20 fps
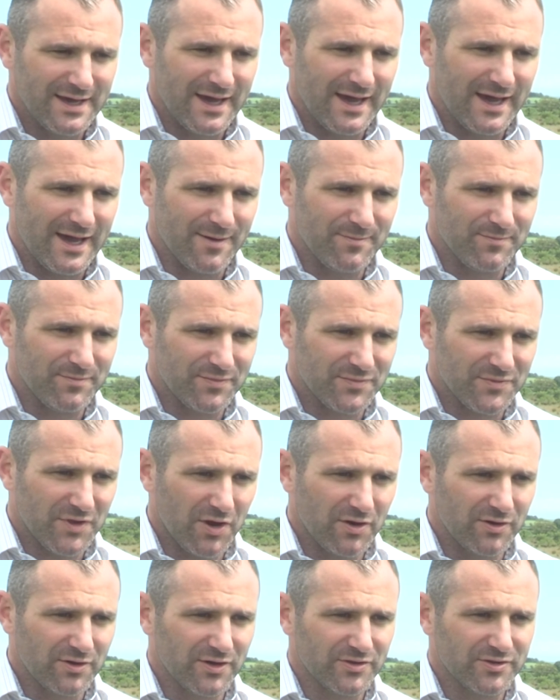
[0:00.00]
um,
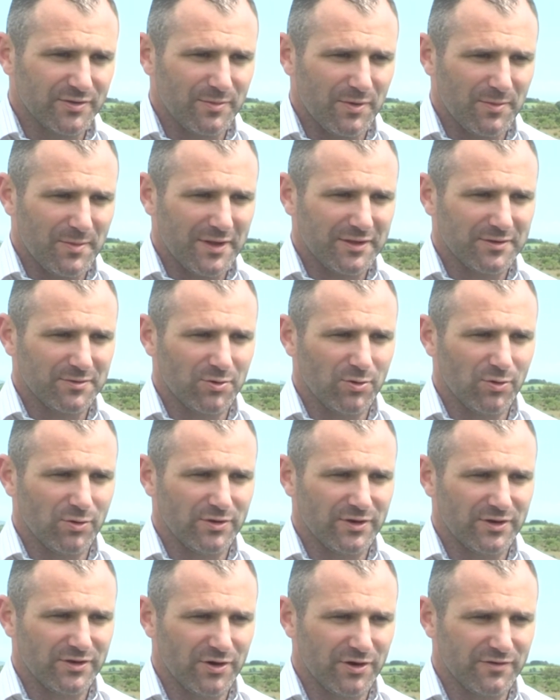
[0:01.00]
Down got the momentum
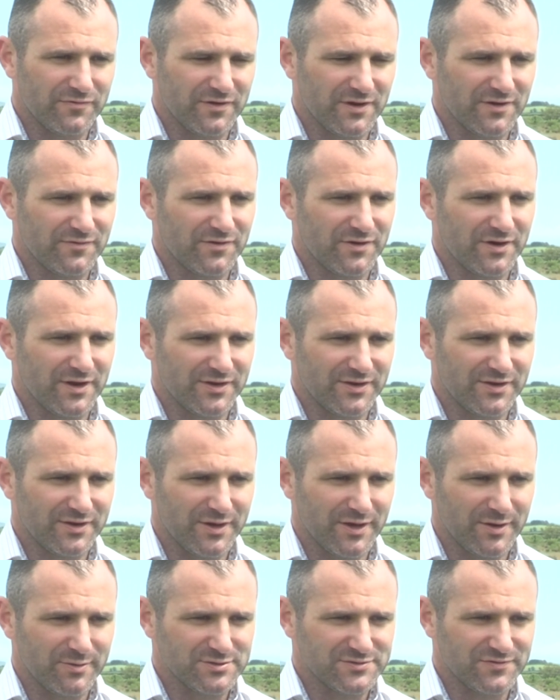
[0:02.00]
going in their favour and
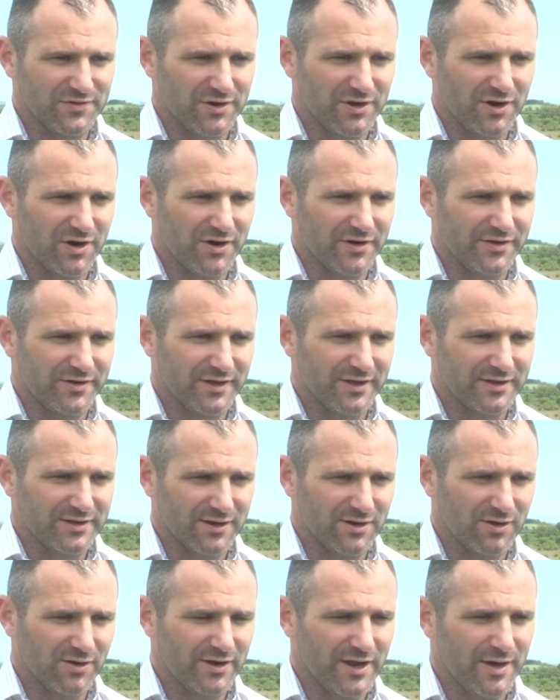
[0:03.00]
it was very hard to, to
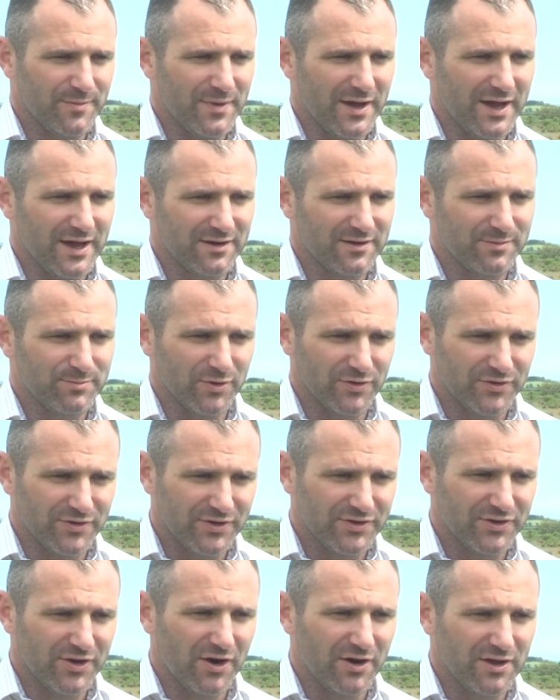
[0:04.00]
claw that back.
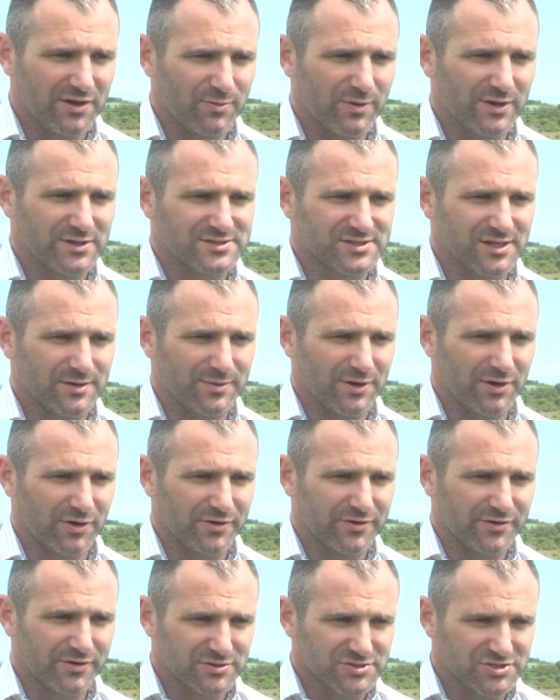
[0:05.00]
But Derry will still be
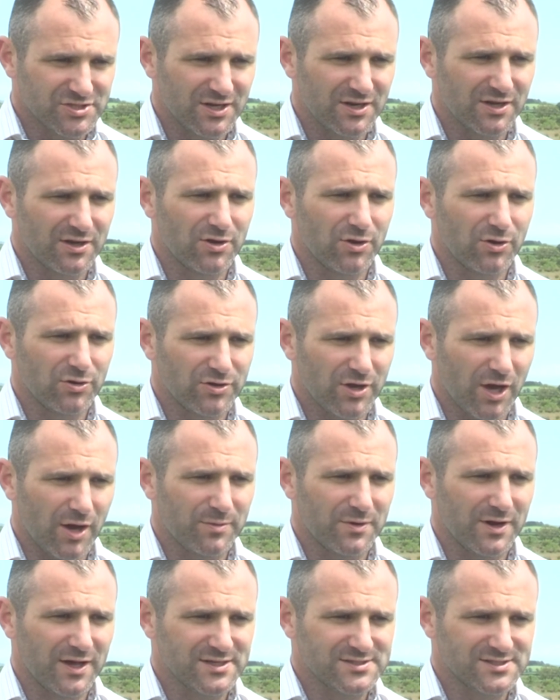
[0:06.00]
hurting. They're still a good
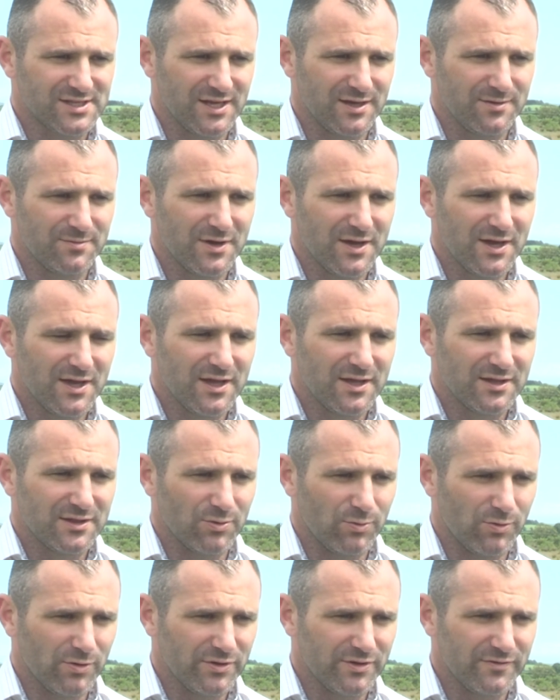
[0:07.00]
top class team.
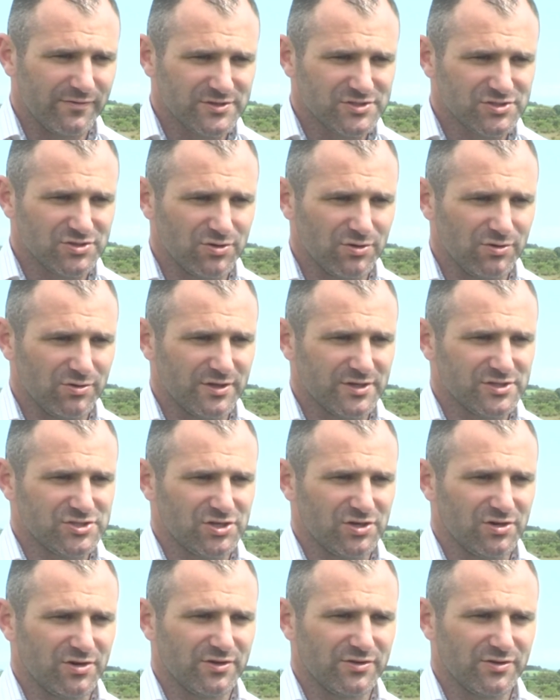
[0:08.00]
They won Division 2 this
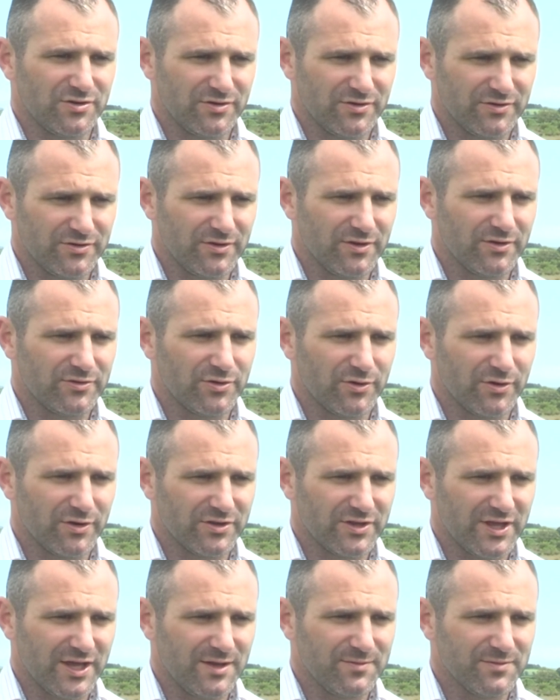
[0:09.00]
year and they're, they're a
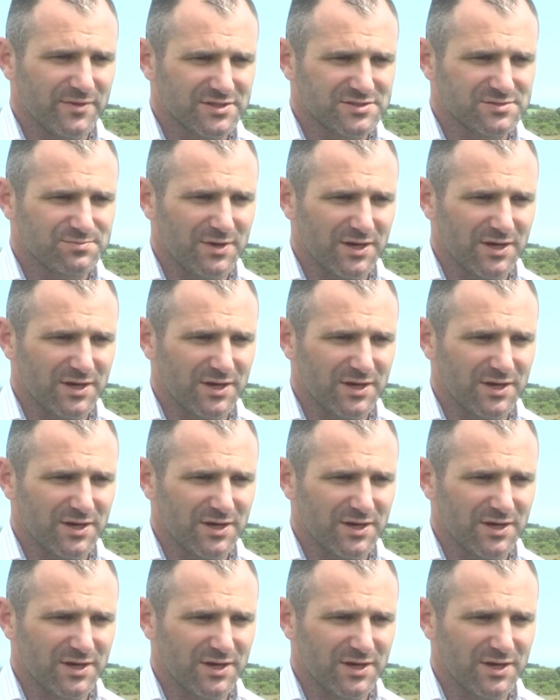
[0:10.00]
team that's